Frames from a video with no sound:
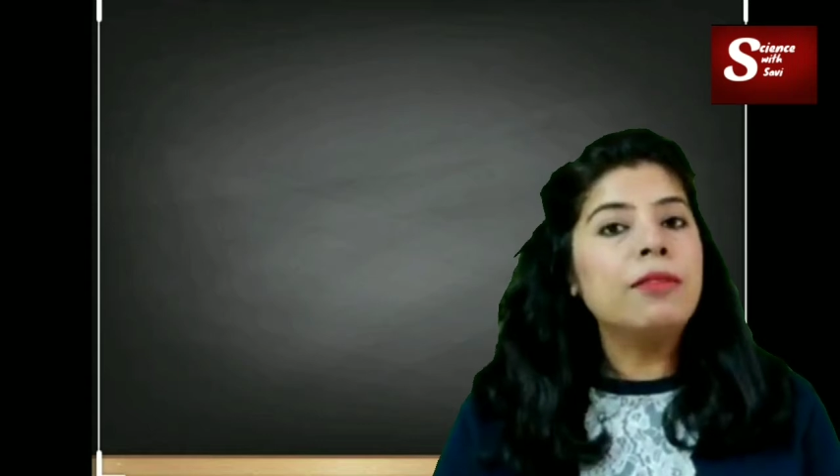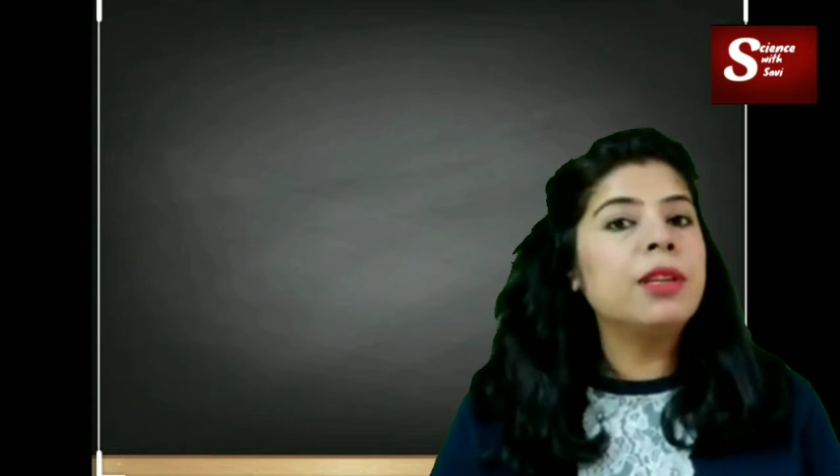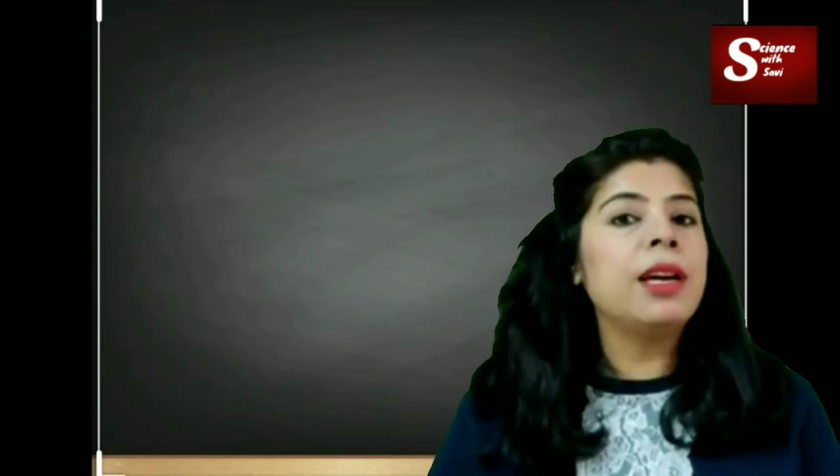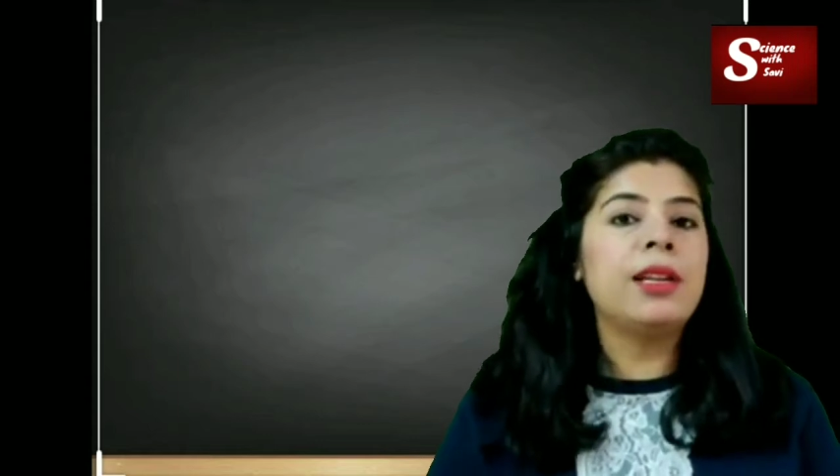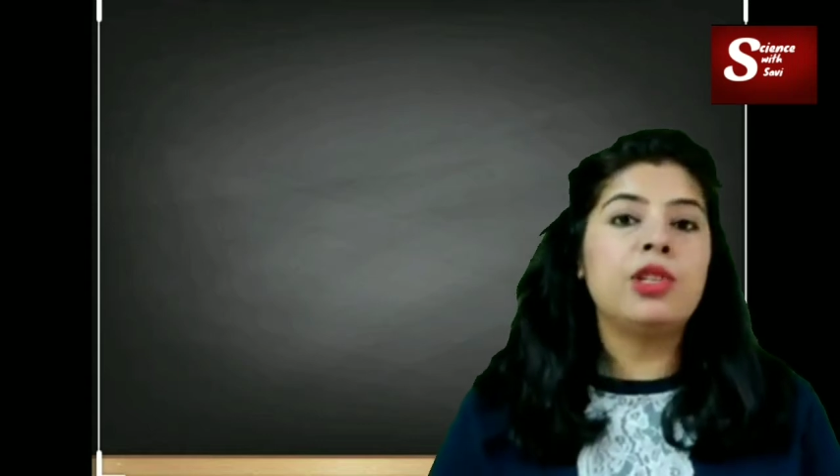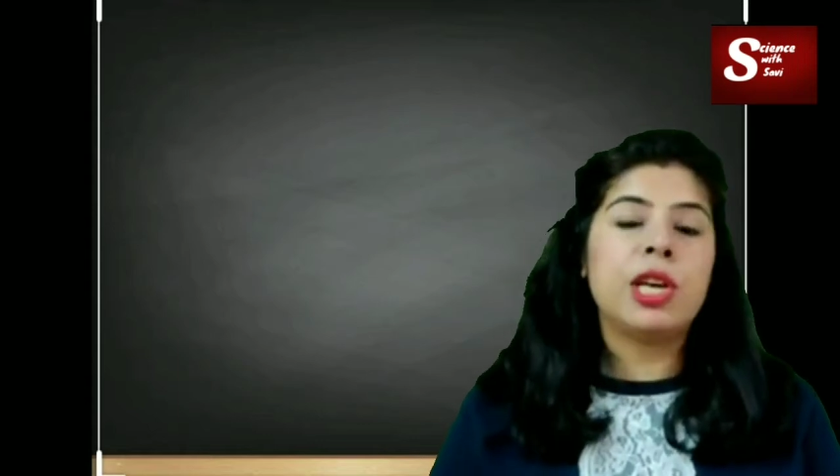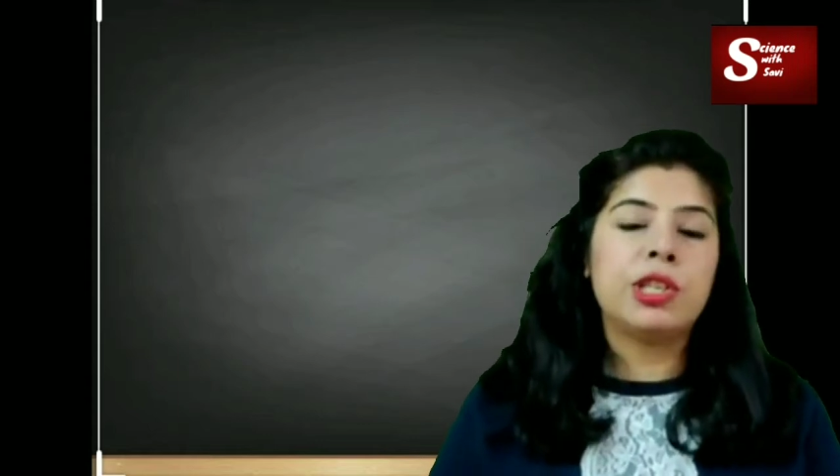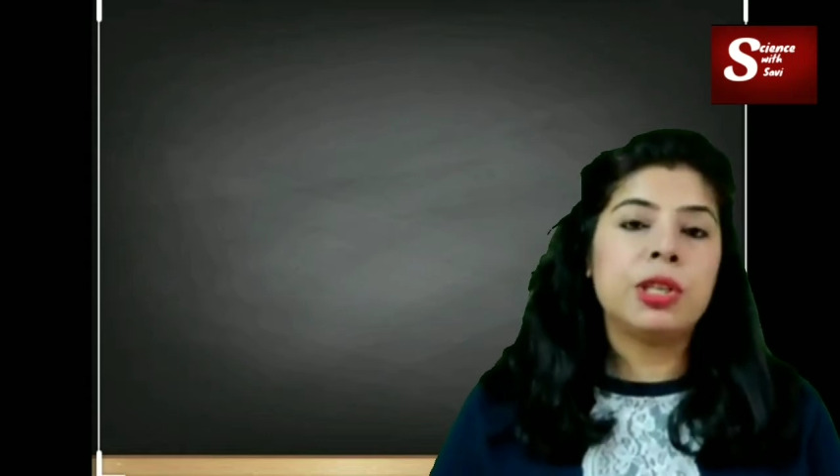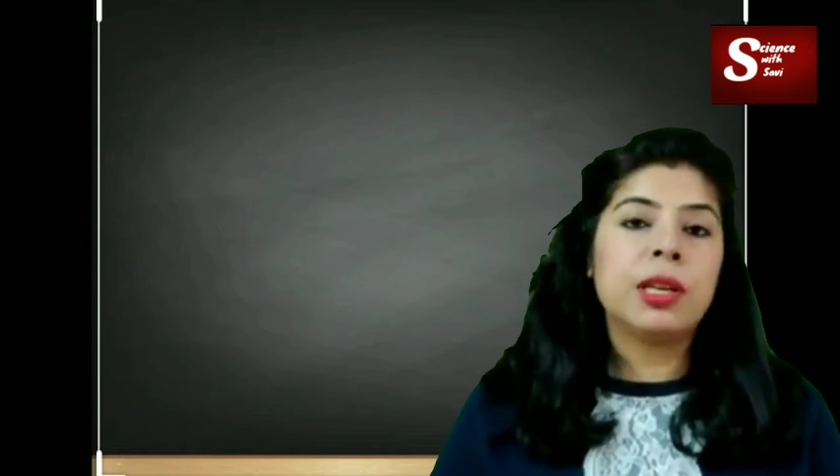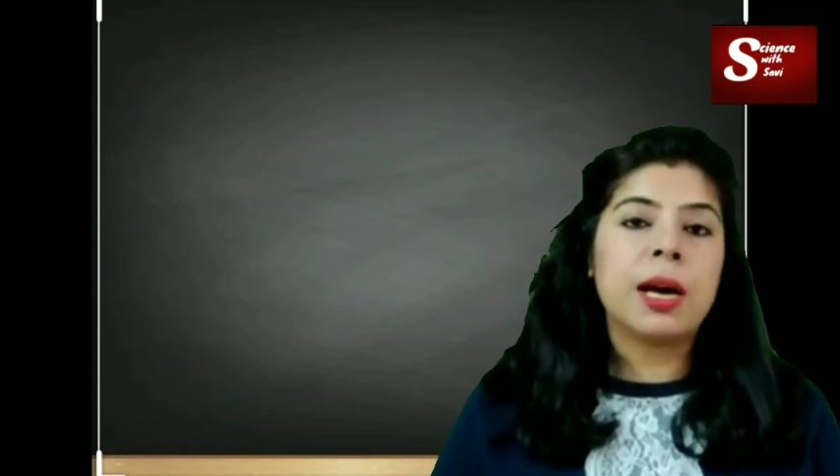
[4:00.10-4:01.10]
after
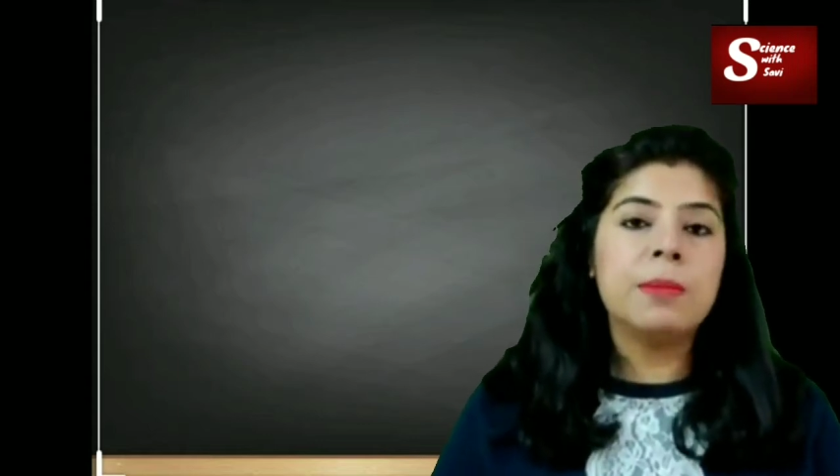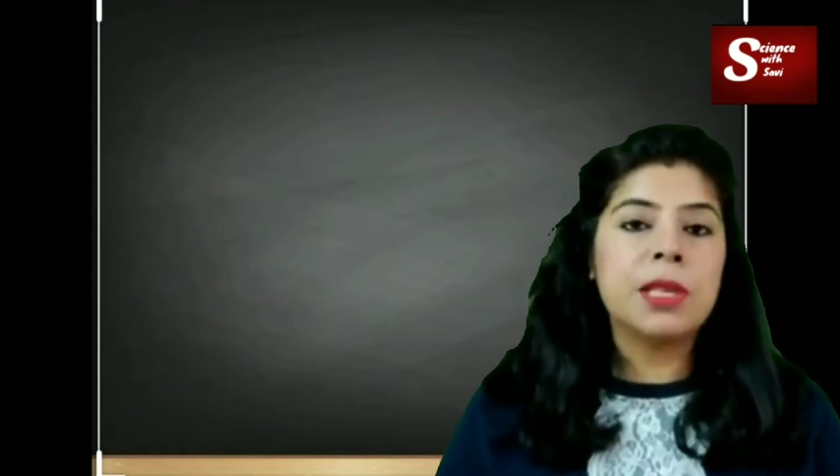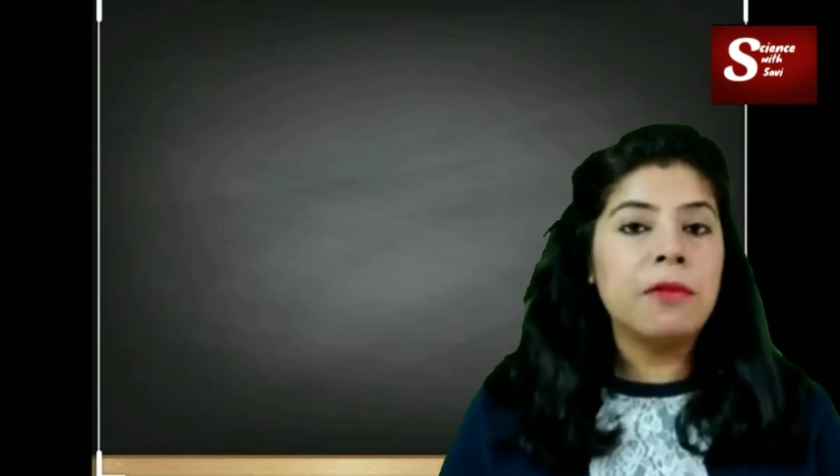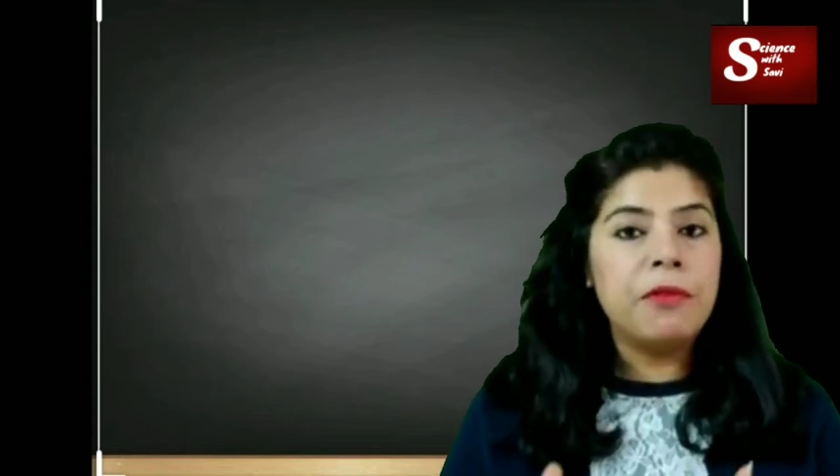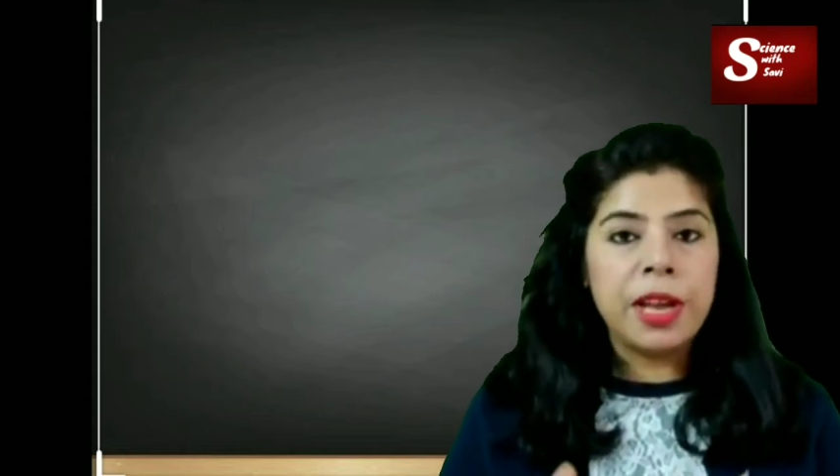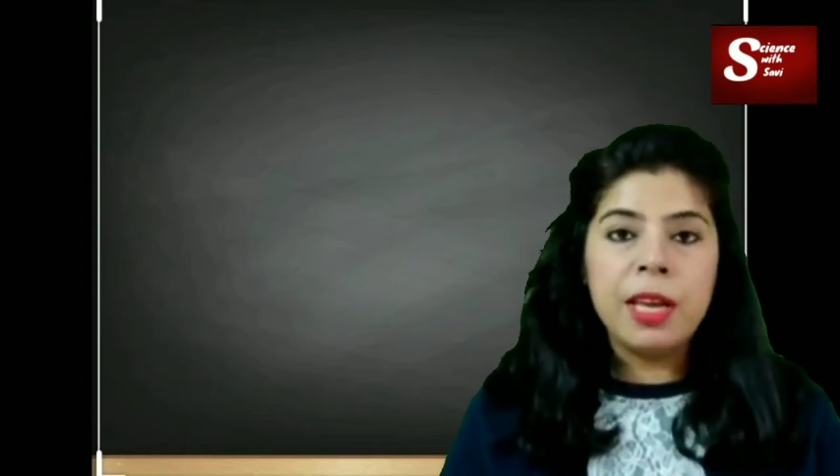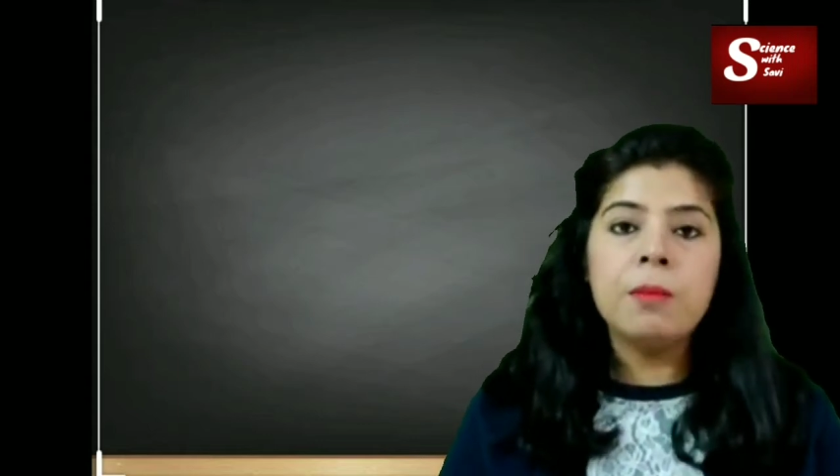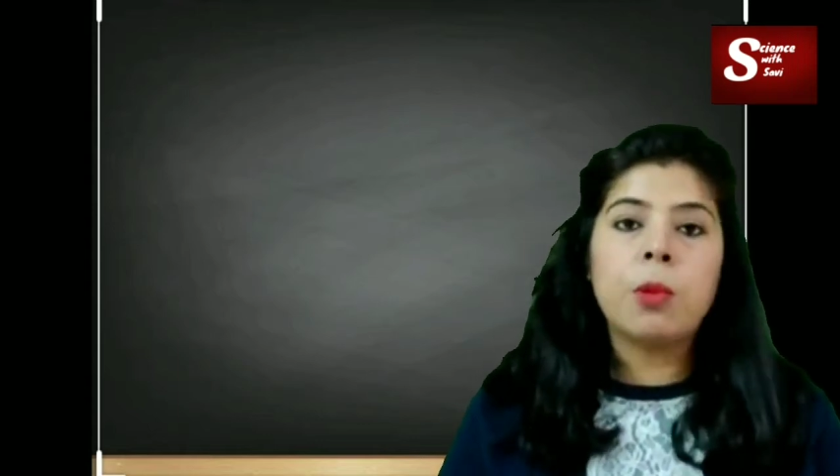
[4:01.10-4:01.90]
ingestion comes a very